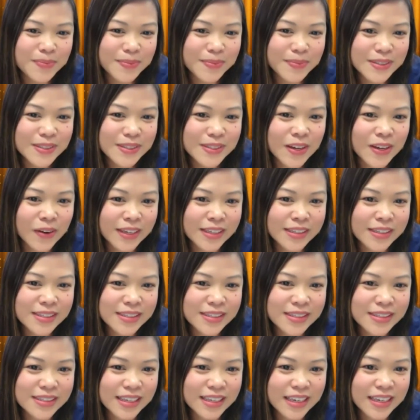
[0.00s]

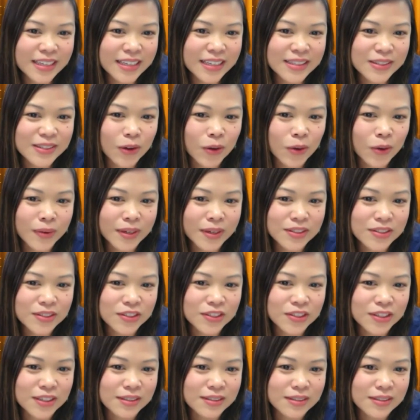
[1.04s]
it's always
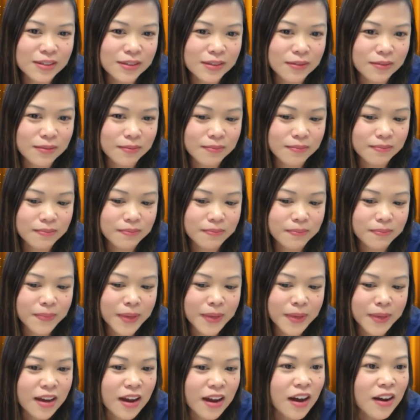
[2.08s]
just
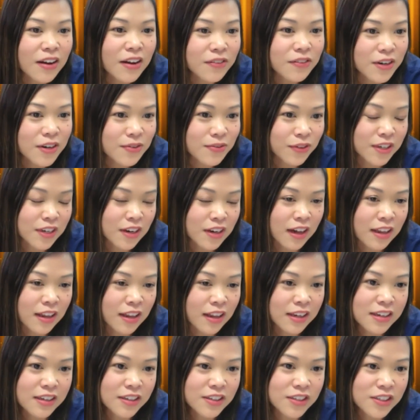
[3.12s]
being hungry for
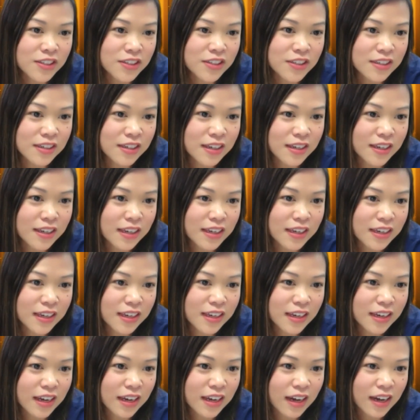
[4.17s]
knowledge
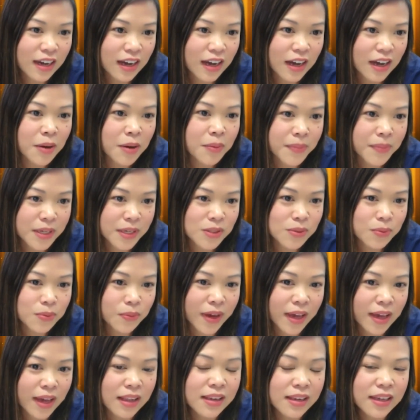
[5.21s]
as
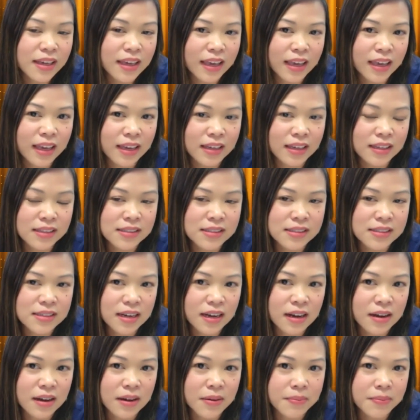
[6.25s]
well, and
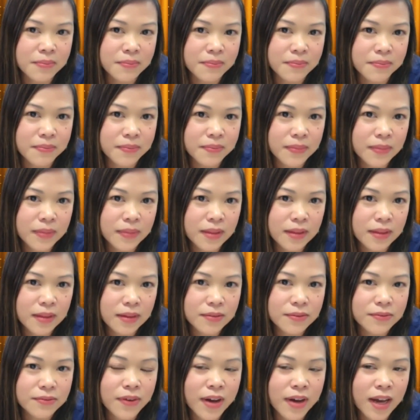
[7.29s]

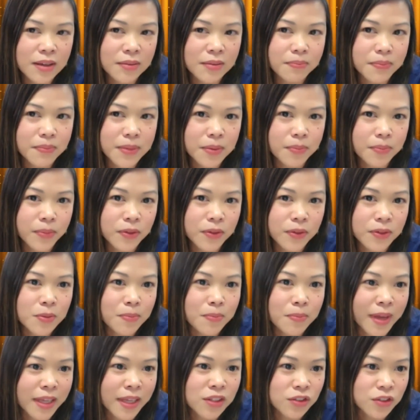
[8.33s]
find people to
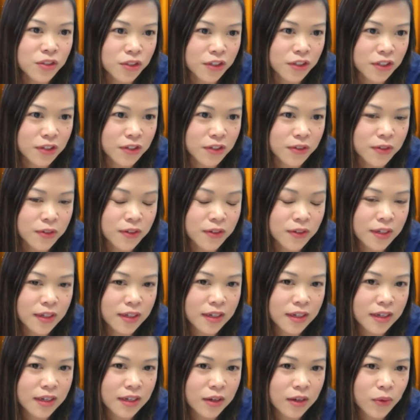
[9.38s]
mentor you
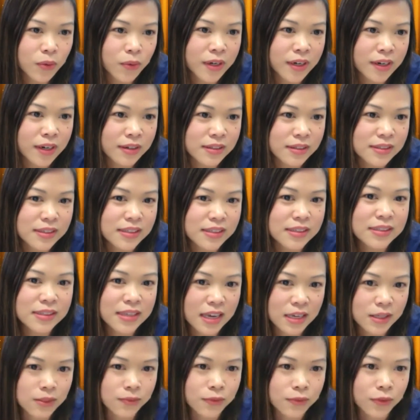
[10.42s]
who are
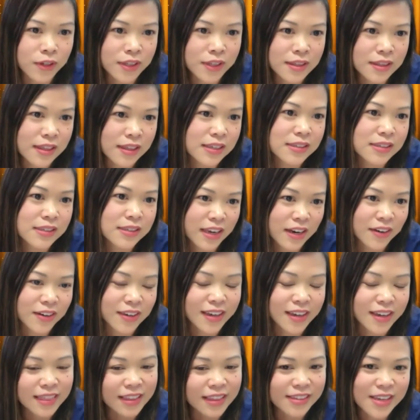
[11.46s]
successful in this area.
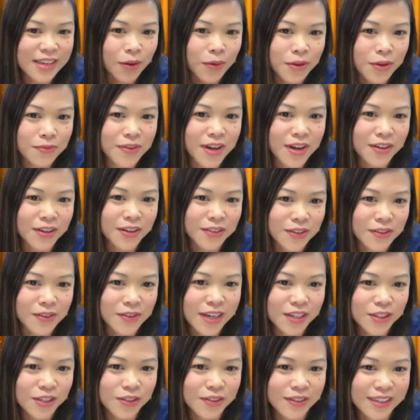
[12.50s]
And that's how I found you,
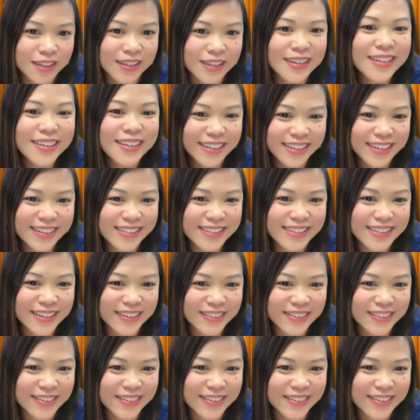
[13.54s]
actually. So